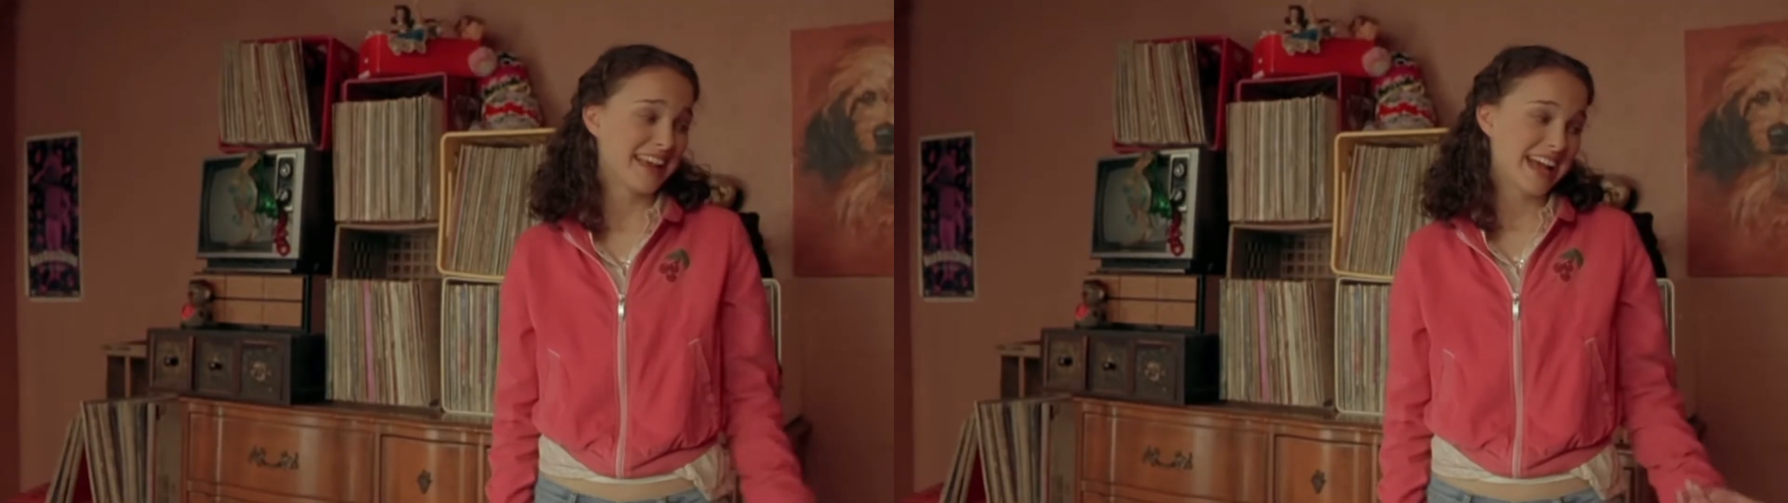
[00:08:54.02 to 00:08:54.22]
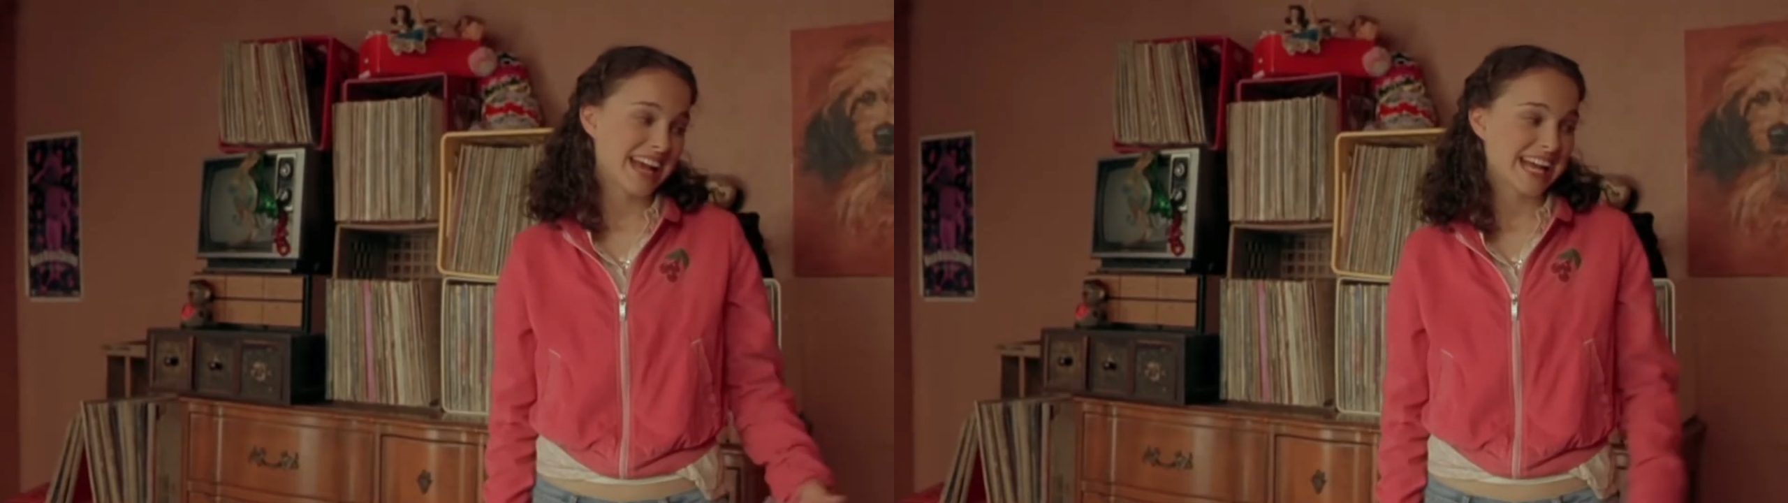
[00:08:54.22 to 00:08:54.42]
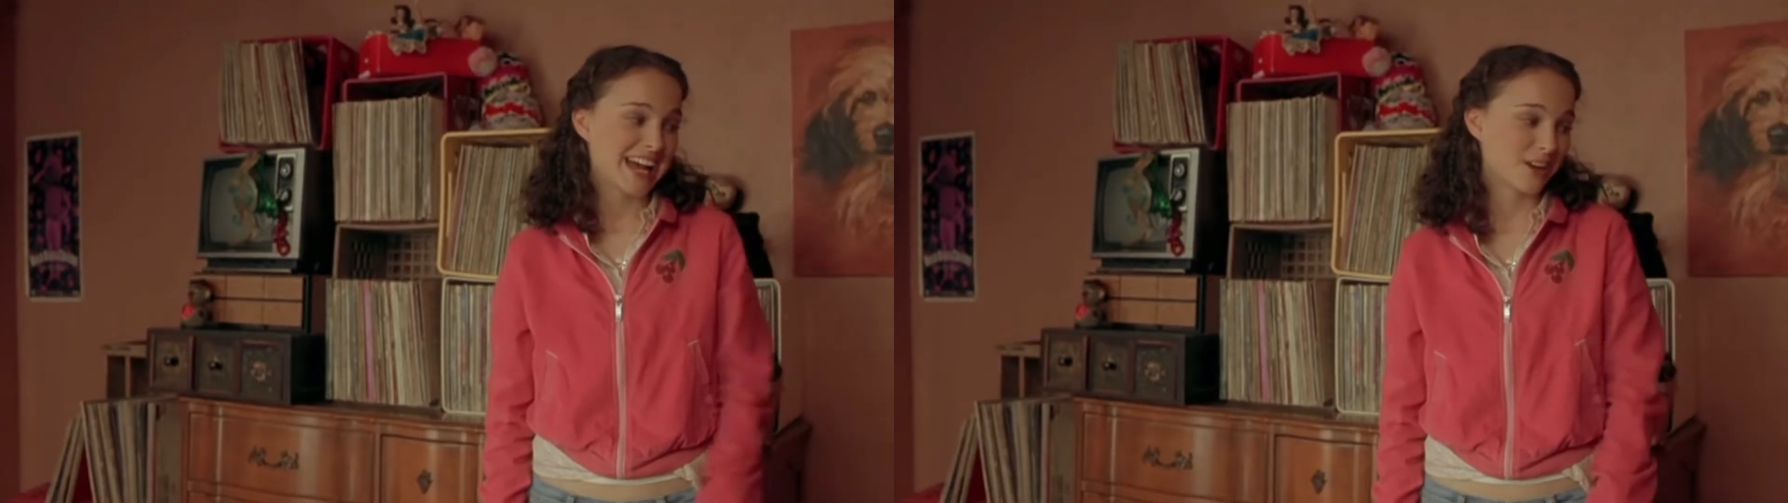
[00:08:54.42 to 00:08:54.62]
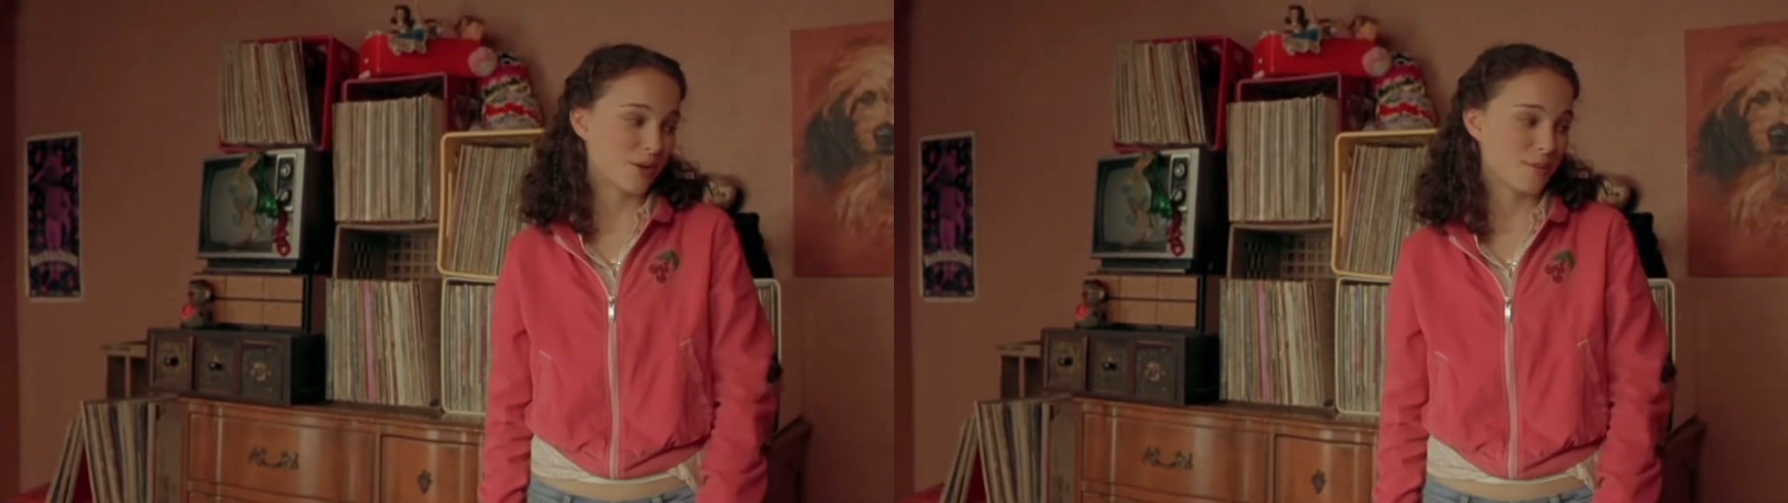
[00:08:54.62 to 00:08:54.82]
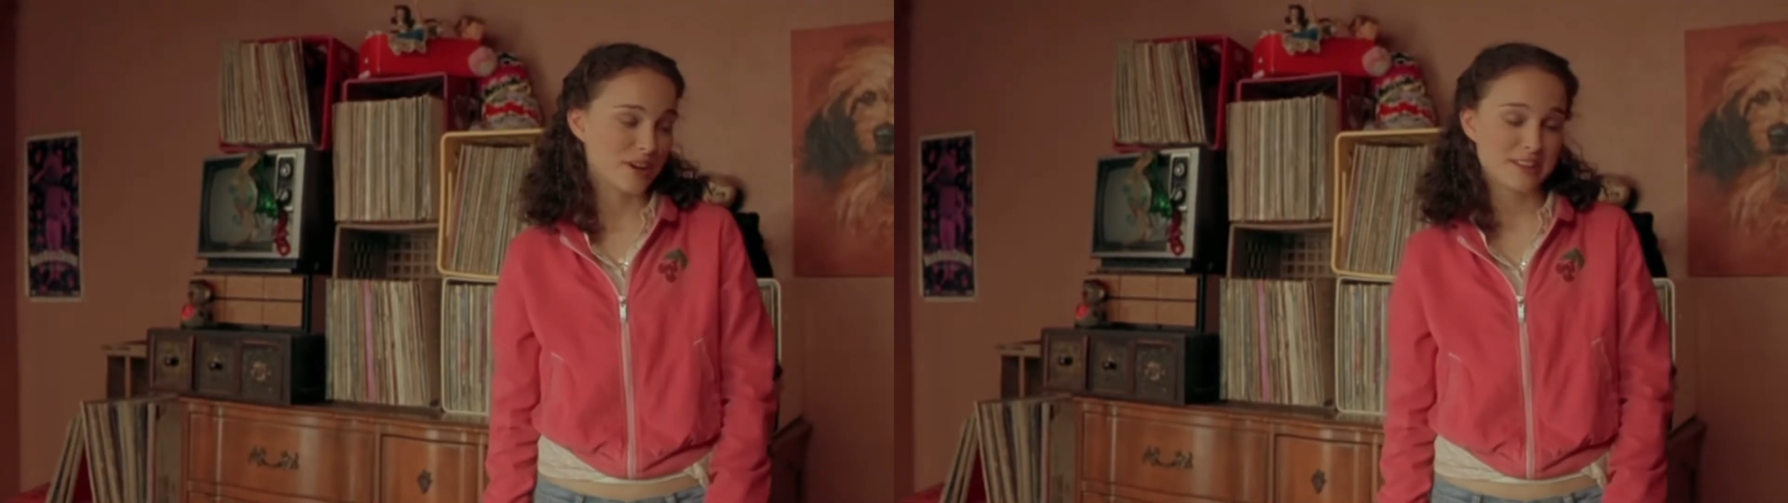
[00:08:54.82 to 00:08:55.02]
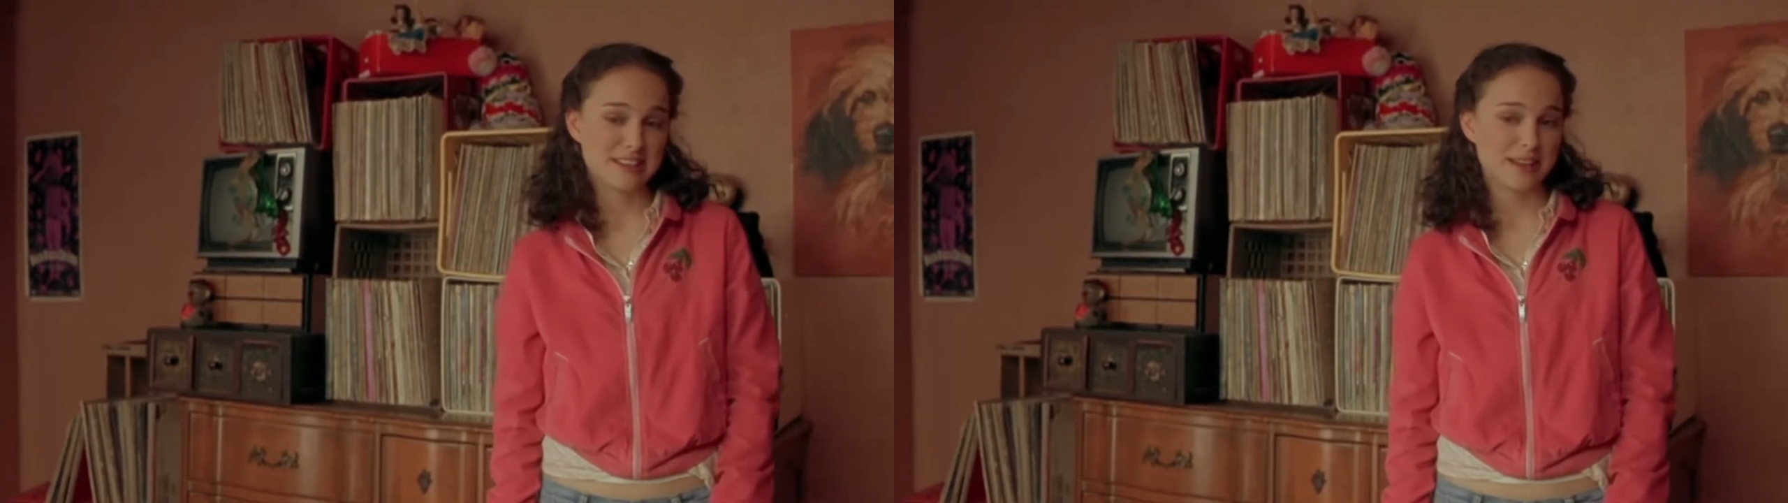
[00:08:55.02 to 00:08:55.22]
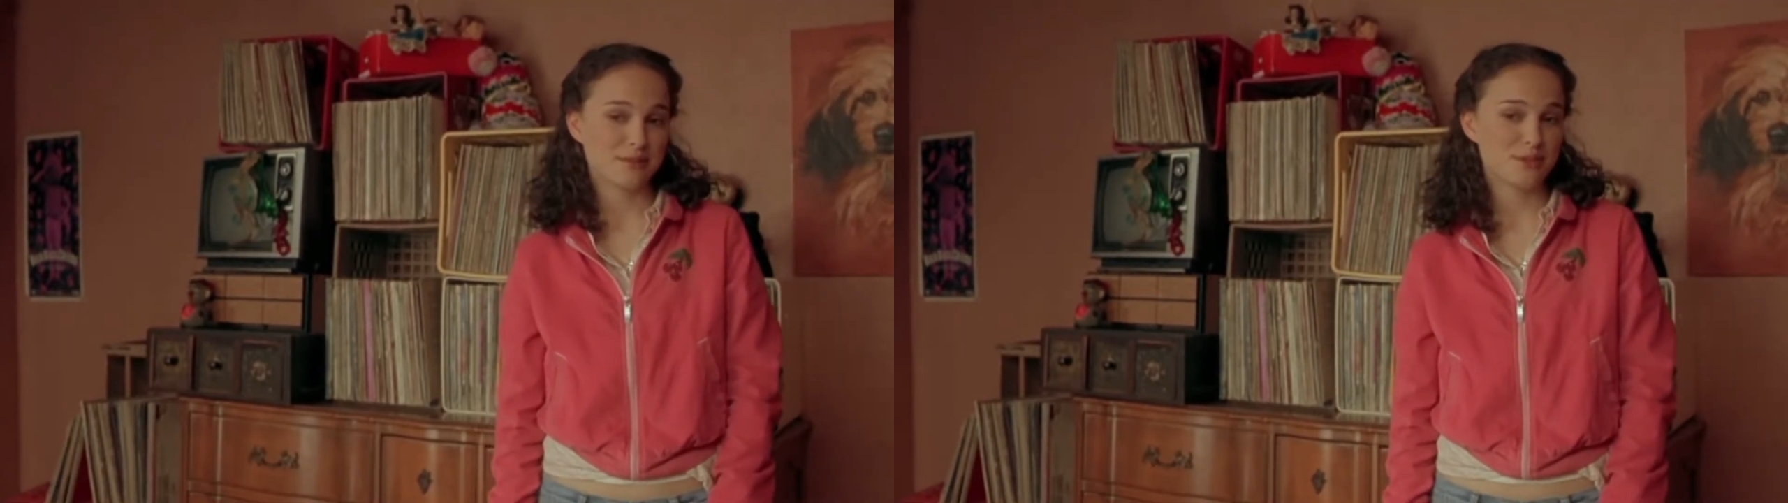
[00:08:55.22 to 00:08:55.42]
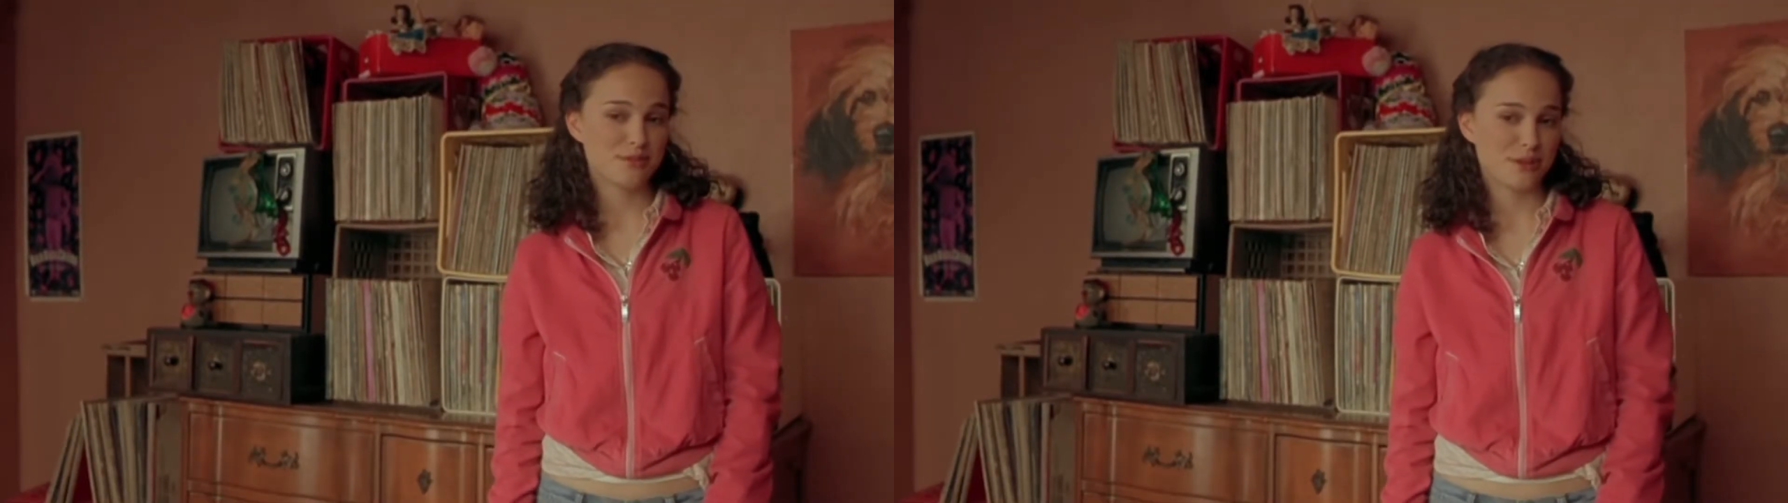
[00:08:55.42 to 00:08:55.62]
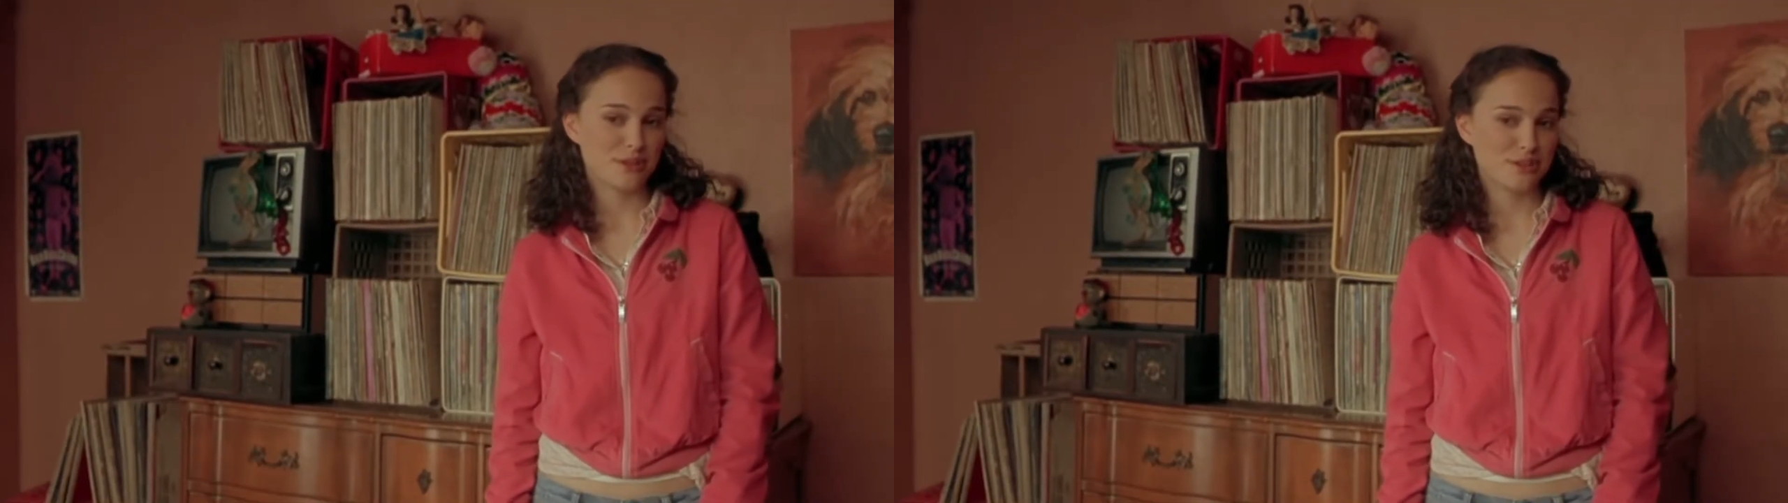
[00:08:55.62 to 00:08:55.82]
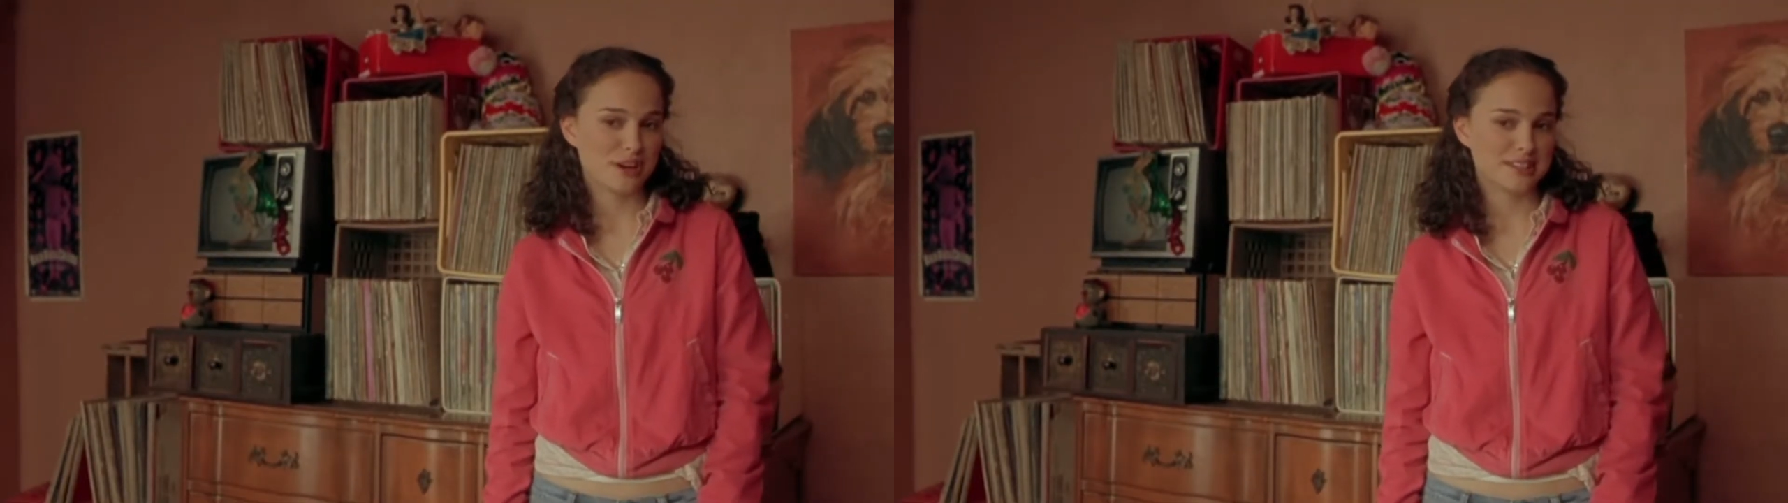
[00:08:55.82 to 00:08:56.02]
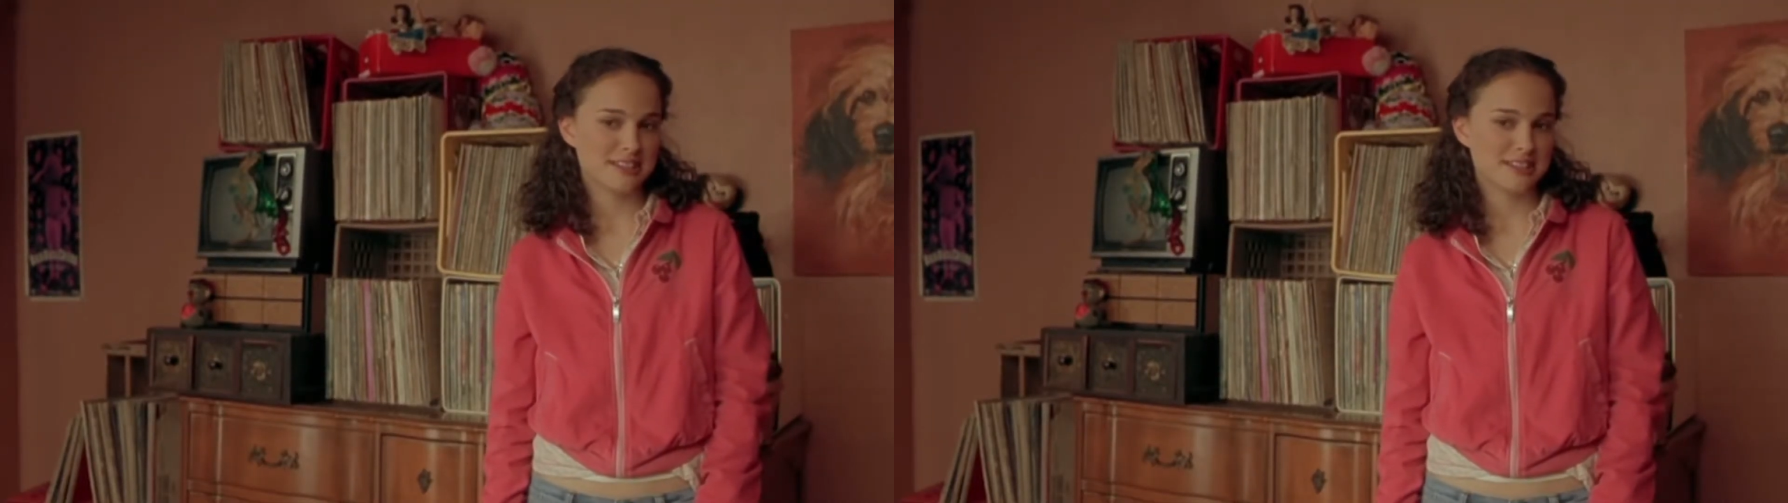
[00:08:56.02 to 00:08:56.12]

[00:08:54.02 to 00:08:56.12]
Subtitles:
I gotta go bury this hamster before the dogs eat